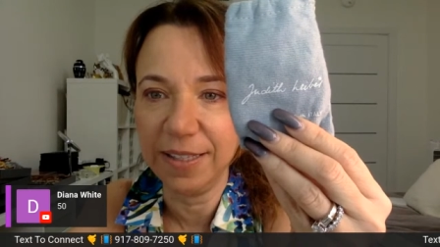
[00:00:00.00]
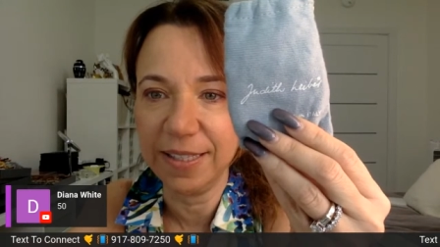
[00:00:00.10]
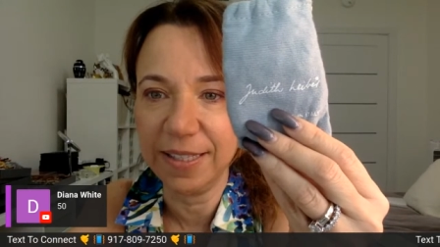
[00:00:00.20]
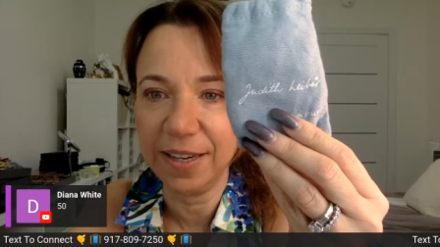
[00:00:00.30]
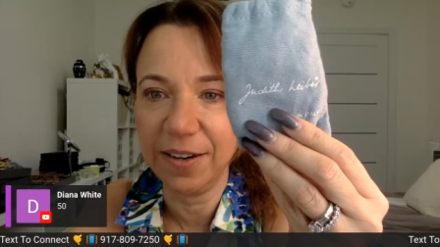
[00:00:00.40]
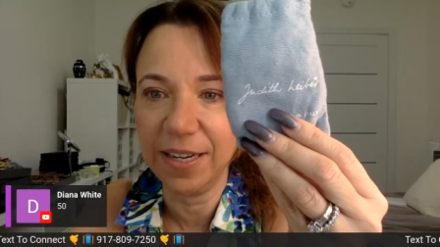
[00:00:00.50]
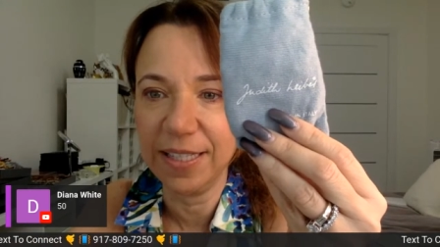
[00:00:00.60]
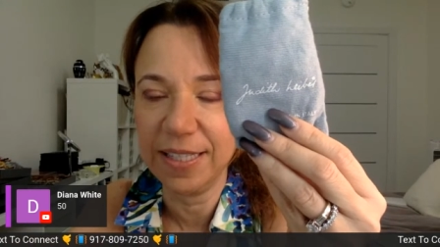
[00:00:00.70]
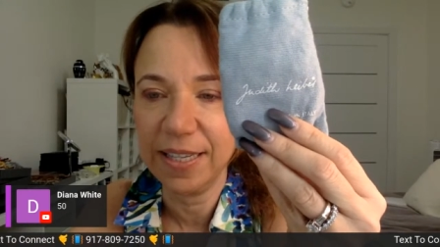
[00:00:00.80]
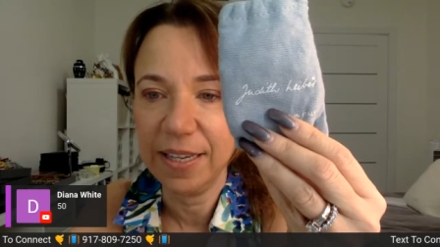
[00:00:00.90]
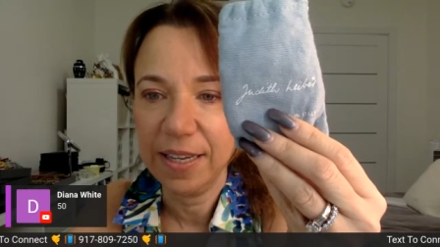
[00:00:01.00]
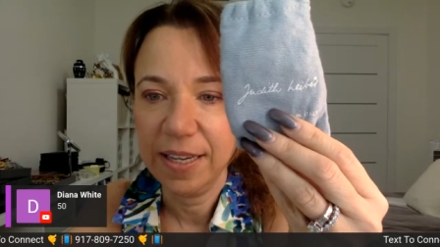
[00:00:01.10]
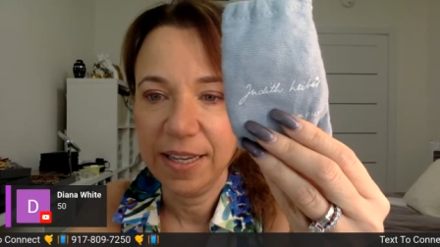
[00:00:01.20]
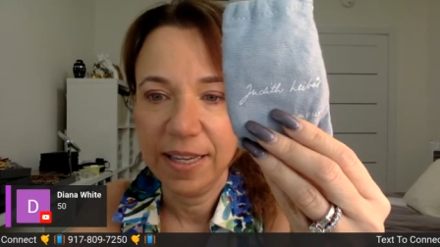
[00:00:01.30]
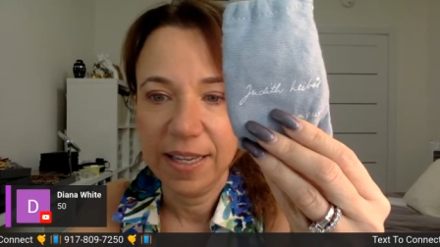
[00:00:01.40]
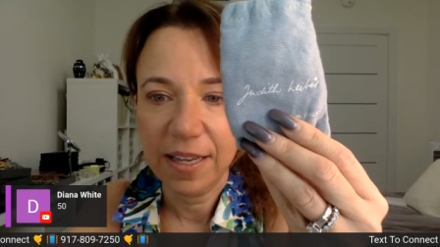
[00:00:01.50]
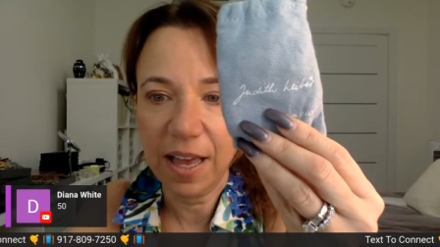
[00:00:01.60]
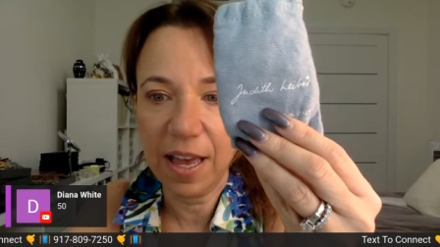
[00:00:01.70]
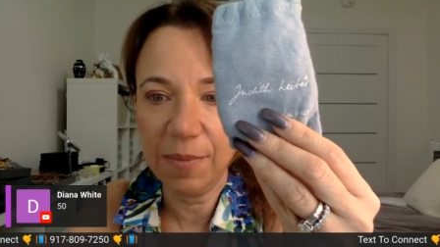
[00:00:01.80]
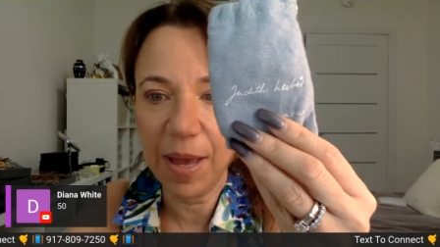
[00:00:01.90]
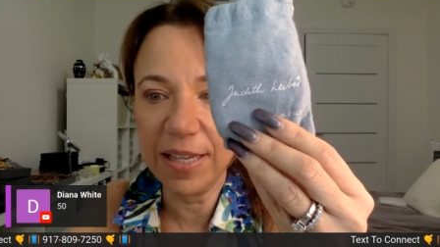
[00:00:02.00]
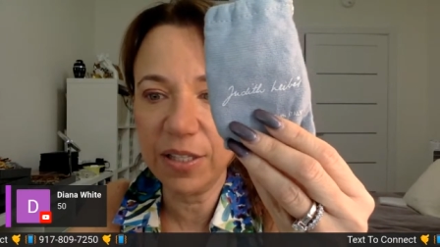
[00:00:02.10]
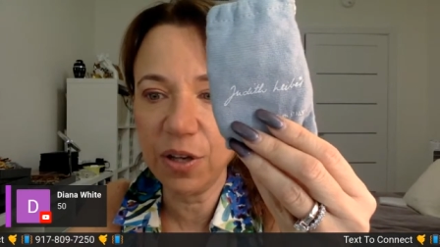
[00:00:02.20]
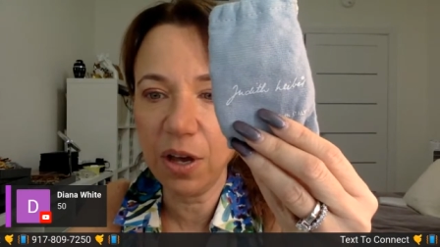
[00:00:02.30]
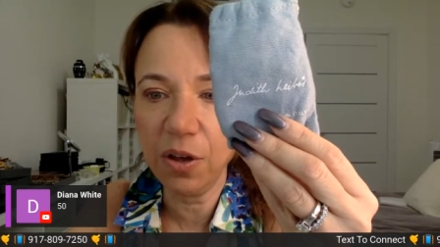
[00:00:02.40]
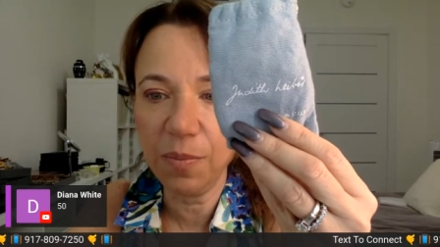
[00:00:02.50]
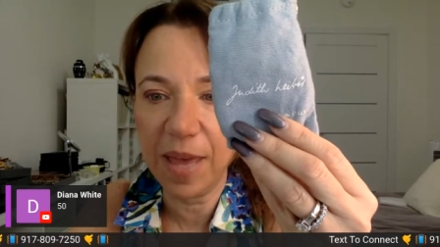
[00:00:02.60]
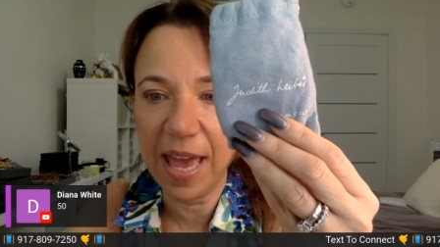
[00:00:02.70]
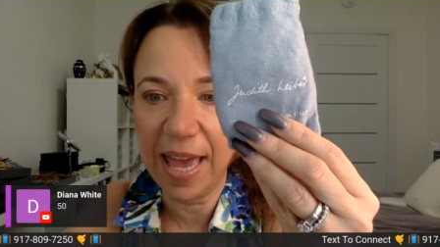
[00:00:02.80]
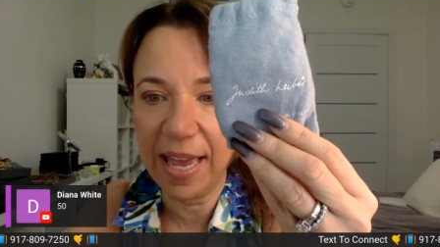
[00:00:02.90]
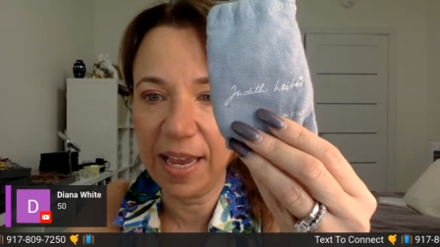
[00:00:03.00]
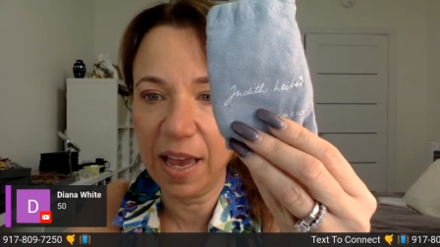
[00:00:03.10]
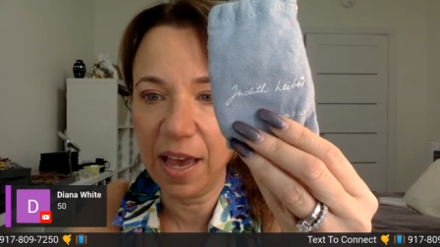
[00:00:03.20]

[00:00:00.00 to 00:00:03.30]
That's hilarious. Um, I saw Hobé.